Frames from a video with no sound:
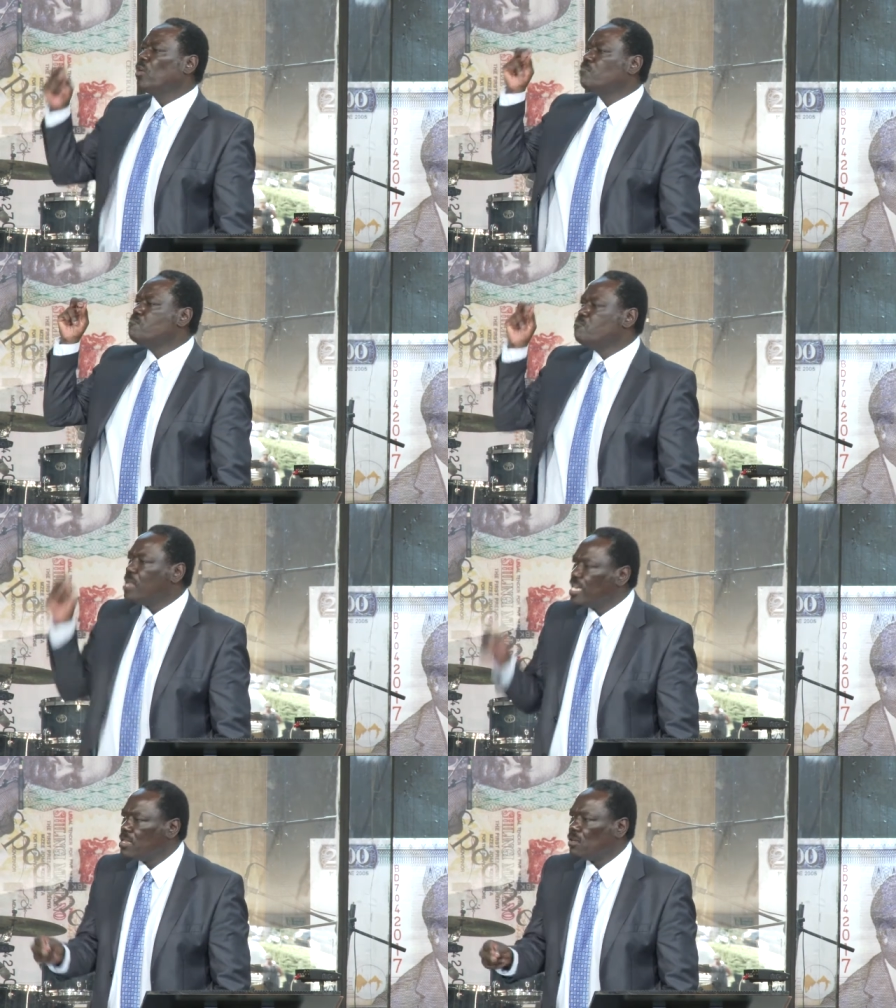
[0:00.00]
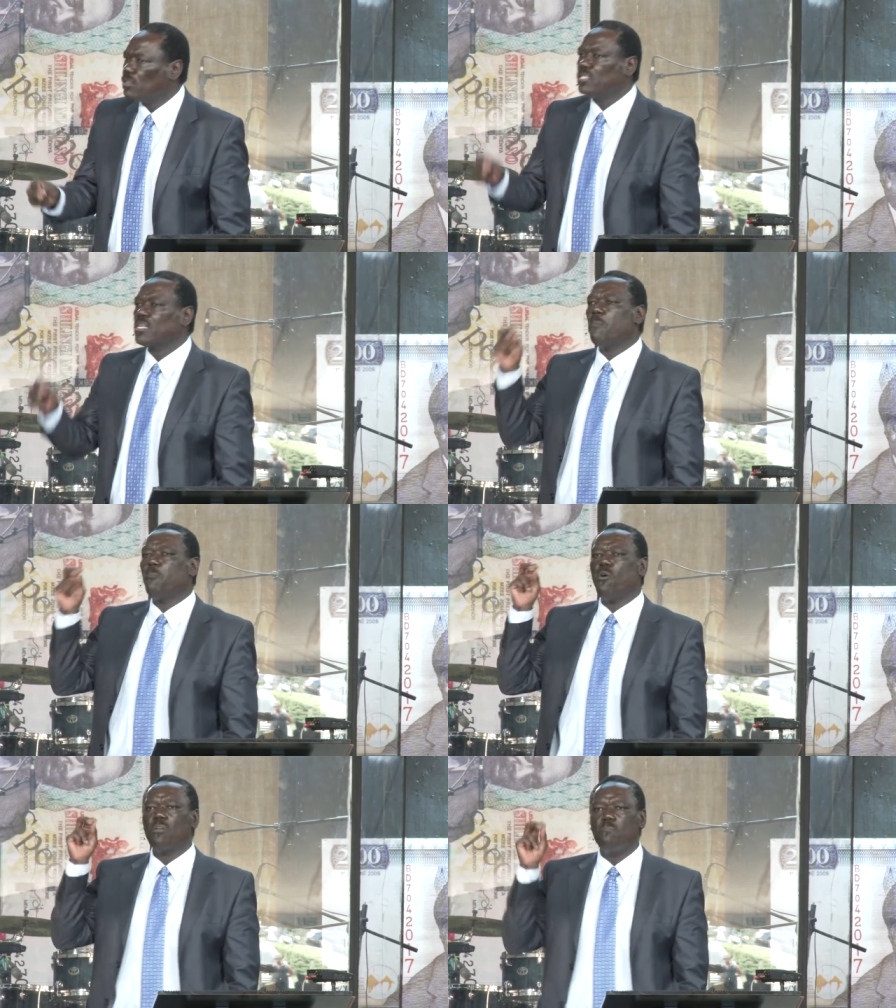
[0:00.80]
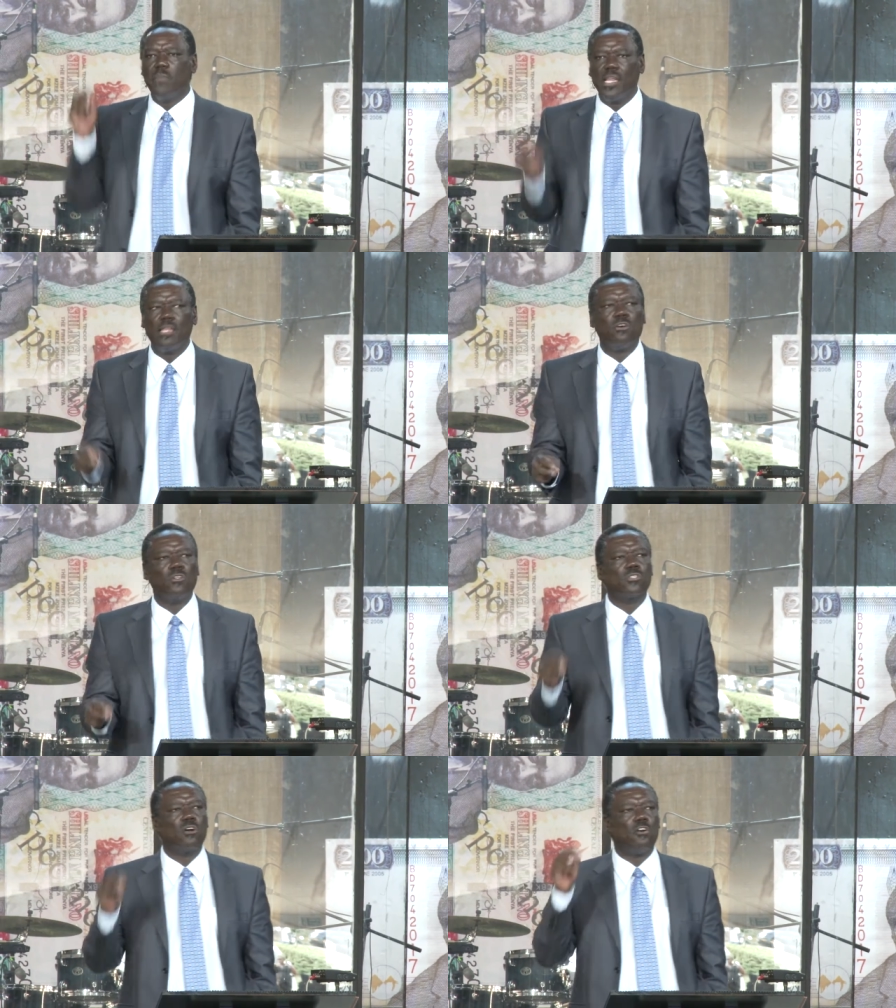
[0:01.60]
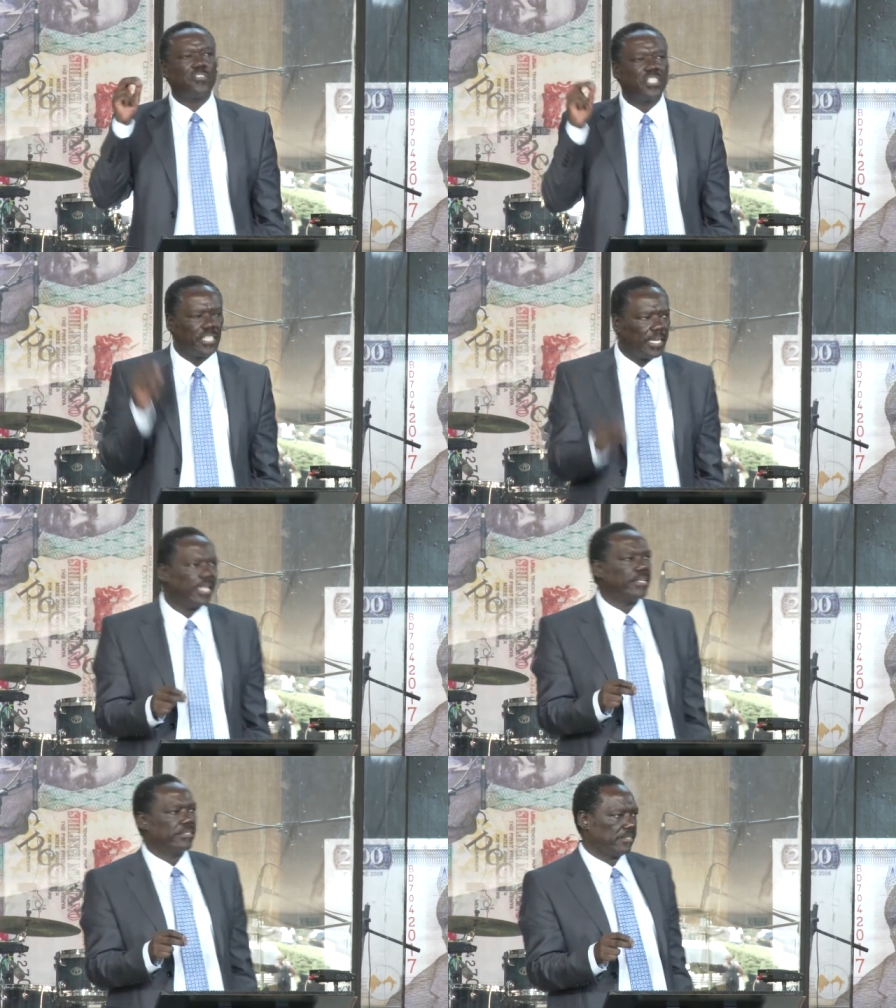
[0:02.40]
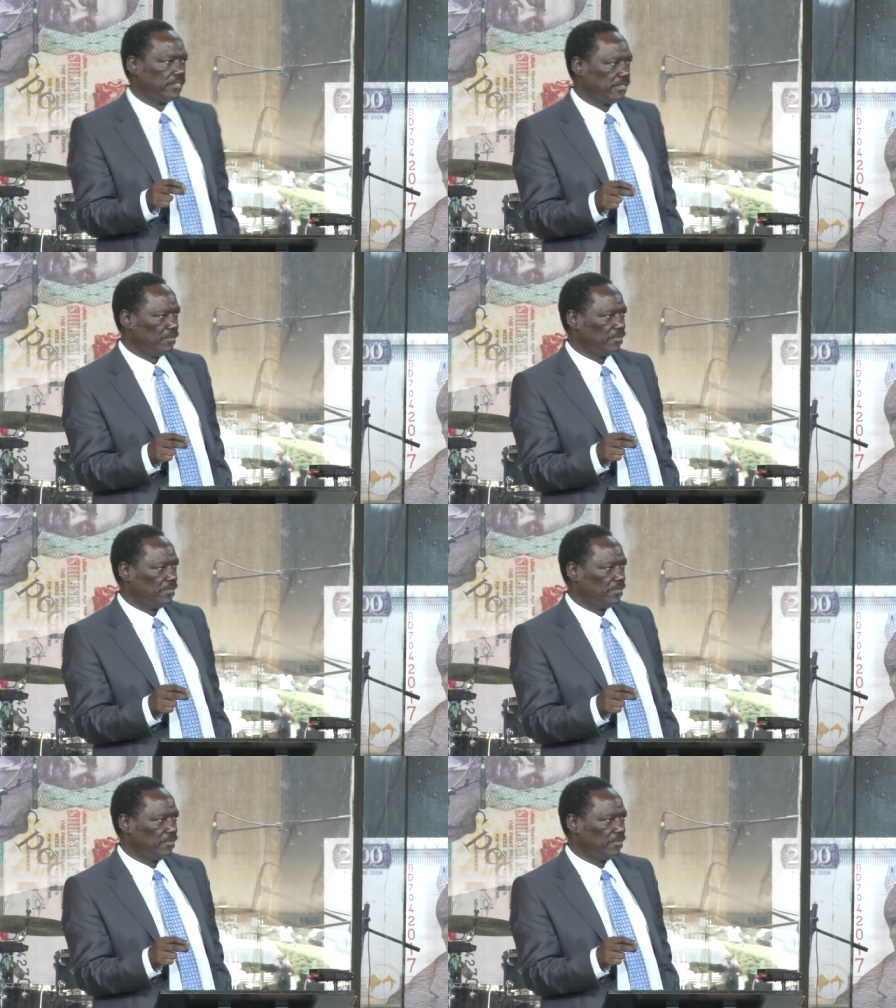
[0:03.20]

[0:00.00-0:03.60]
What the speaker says: with millions upon millions of shillings."